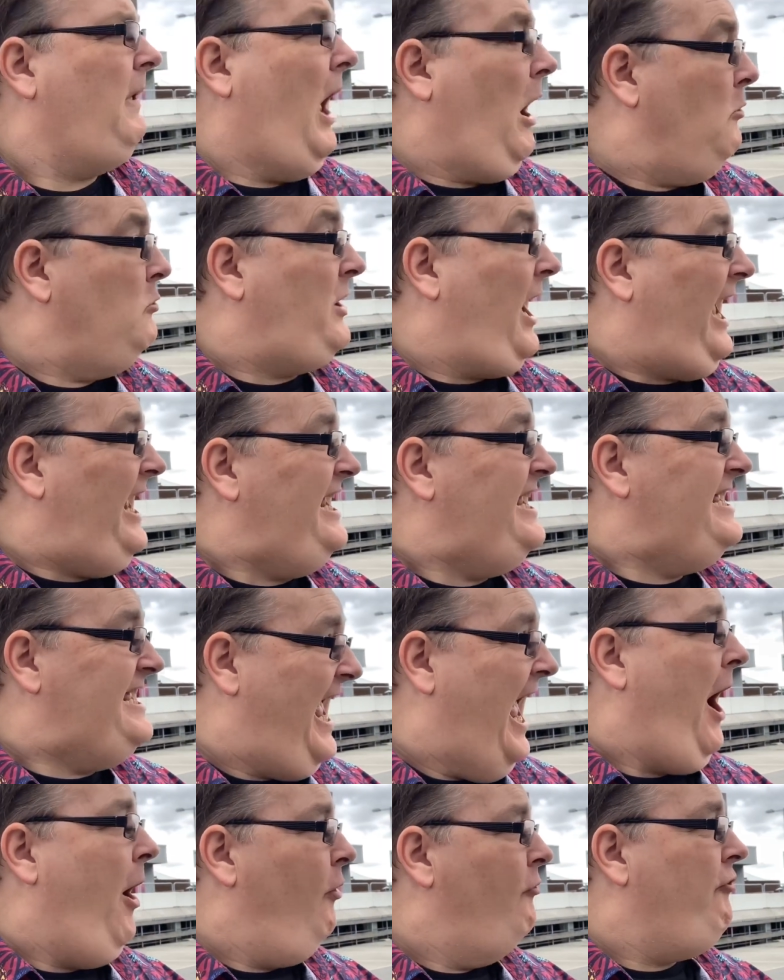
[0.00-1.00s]
Okay,
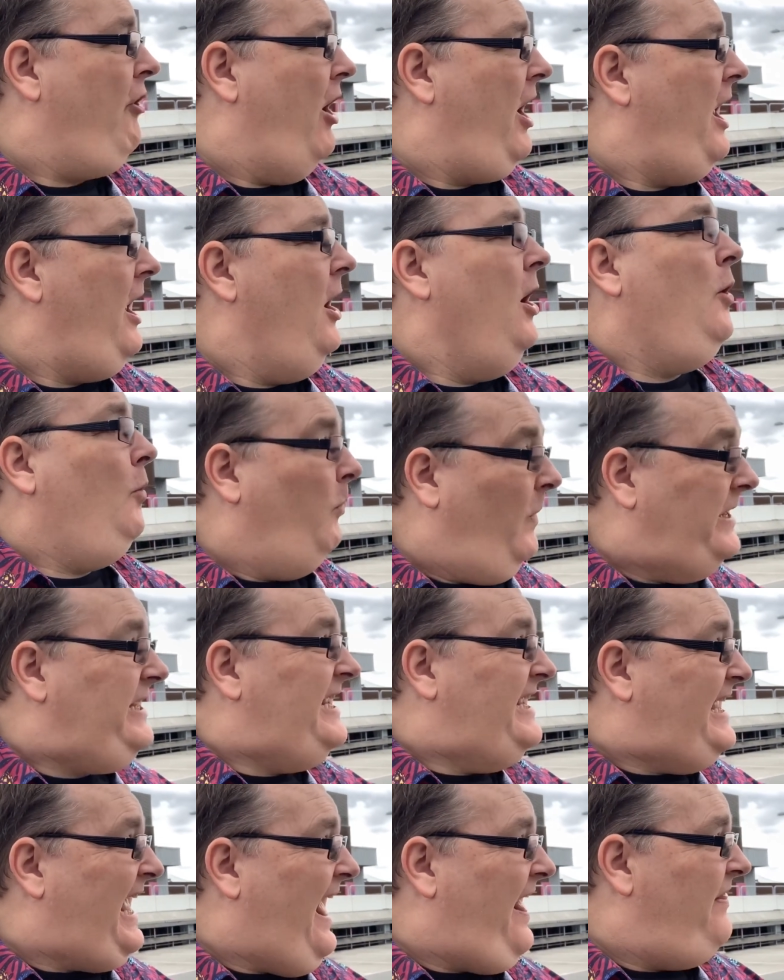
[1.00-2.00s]
yeah, all right. When you
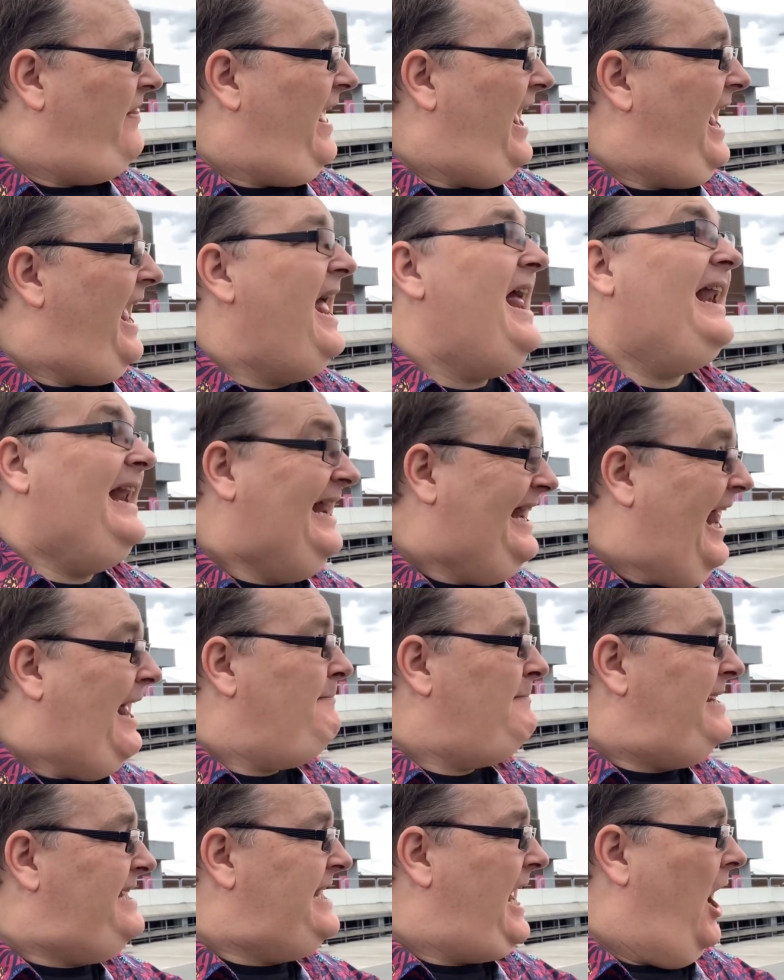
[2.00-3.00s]
get there, let
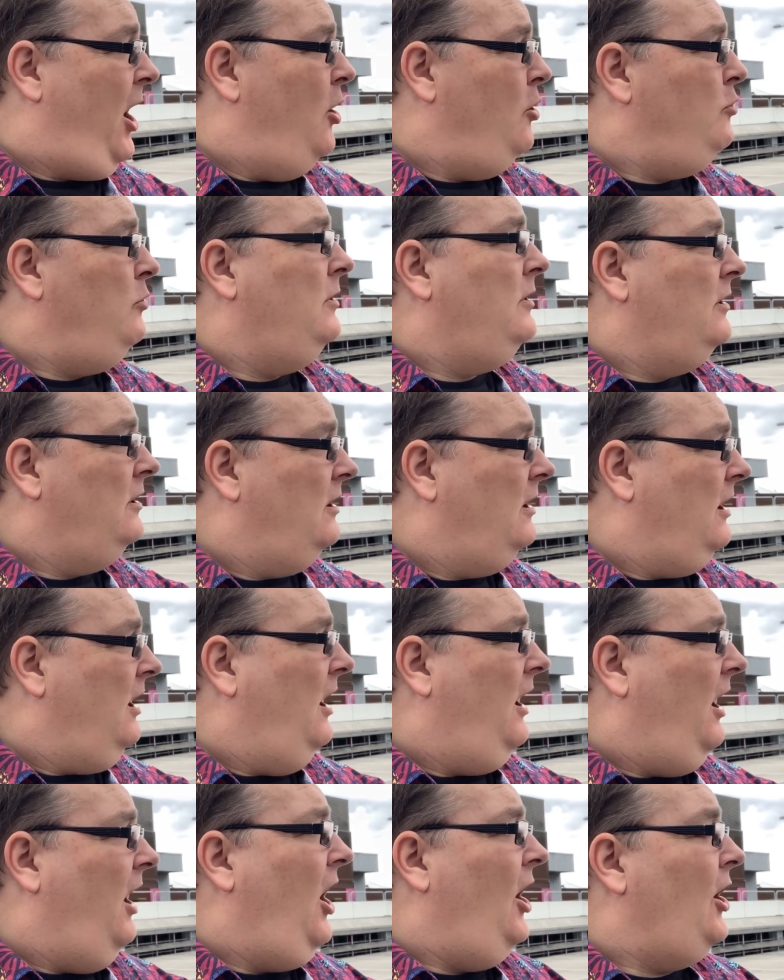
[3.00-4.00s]
me know
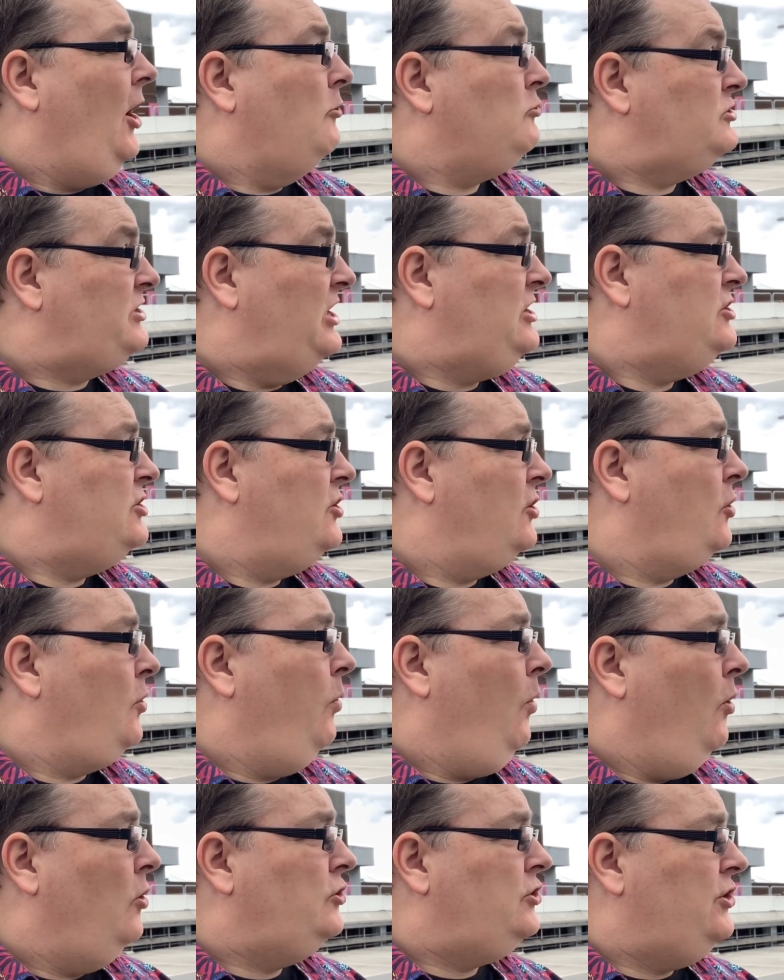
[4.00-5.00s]
and I'll send you the
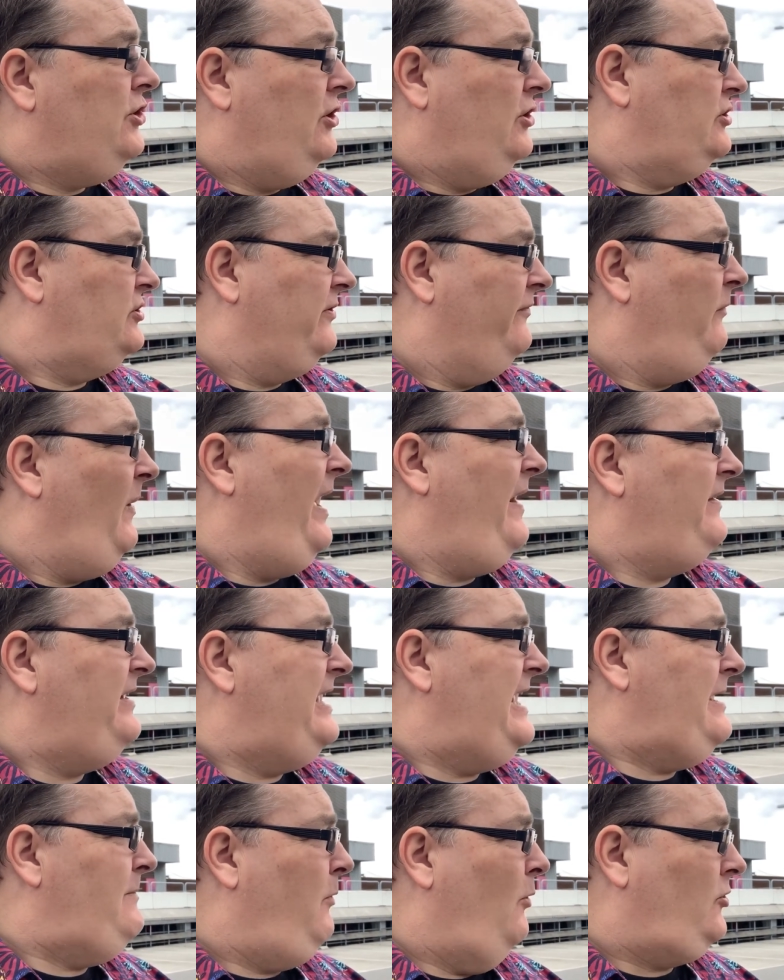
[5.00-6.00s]
coordinates of where the
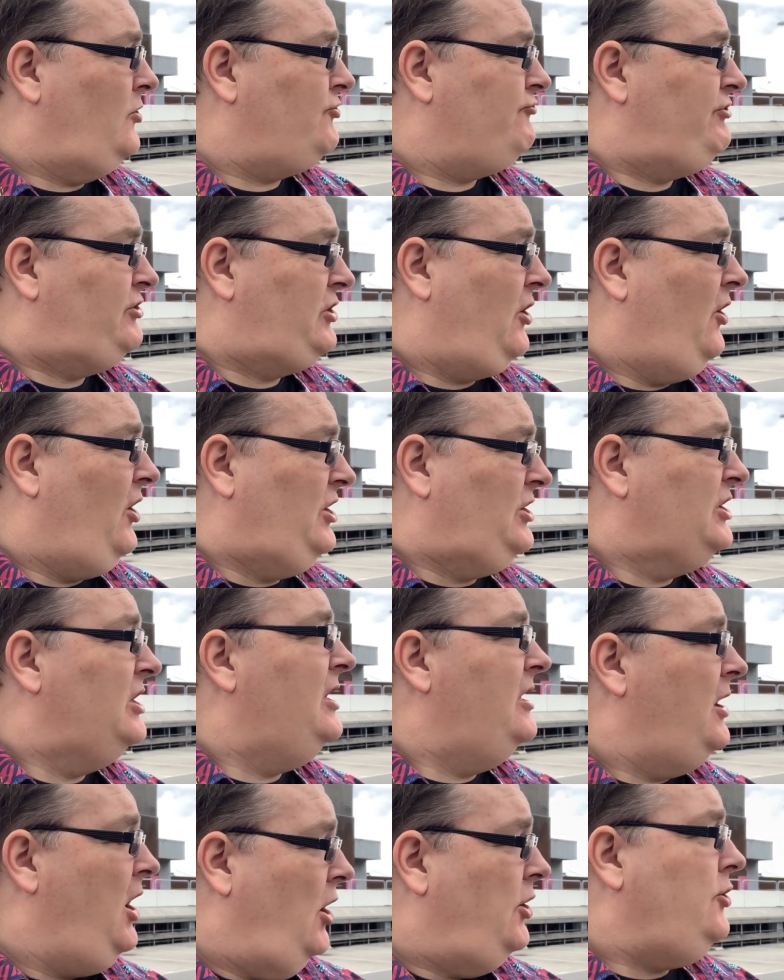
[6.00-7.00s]
Ewoks reside
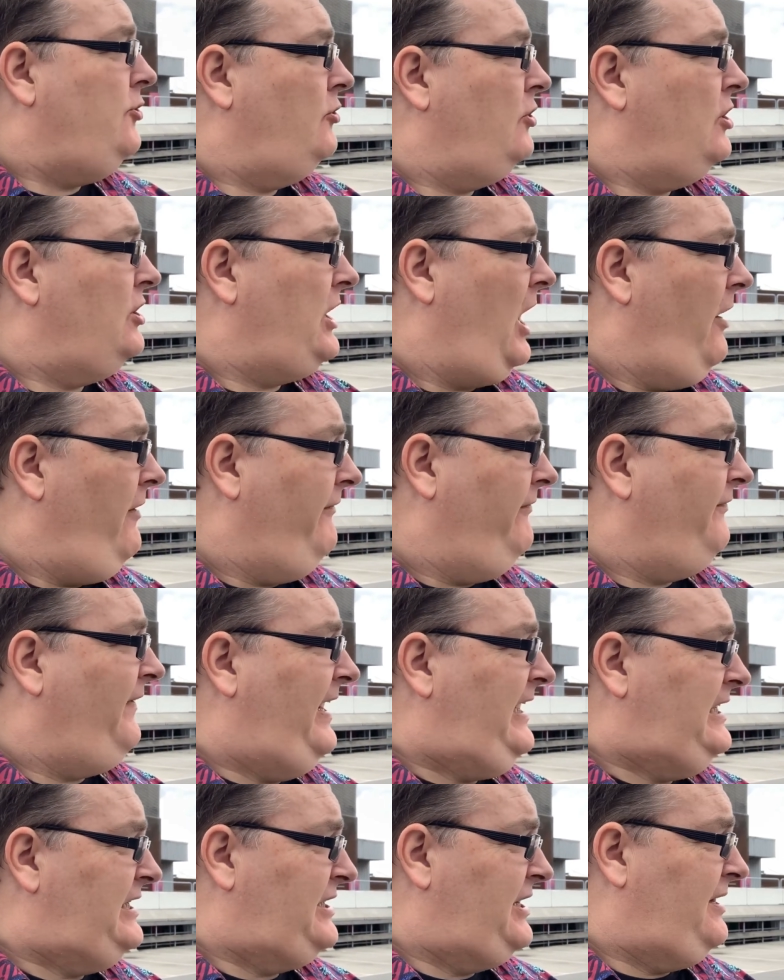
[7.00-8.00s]
and you can go and
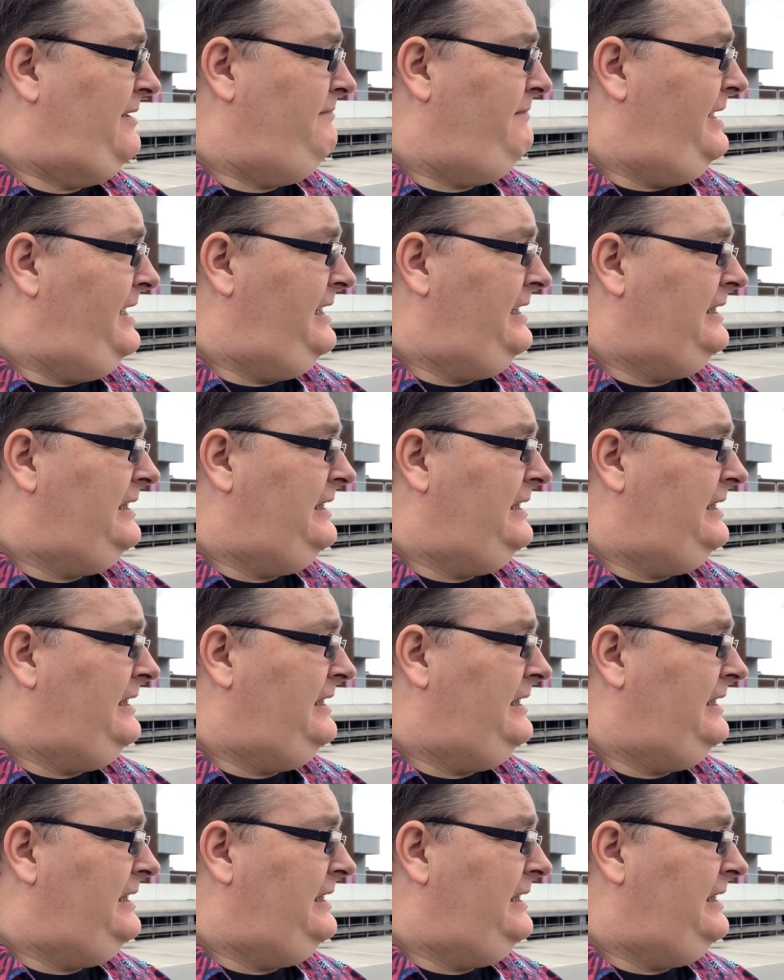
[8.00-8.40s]
phaser them.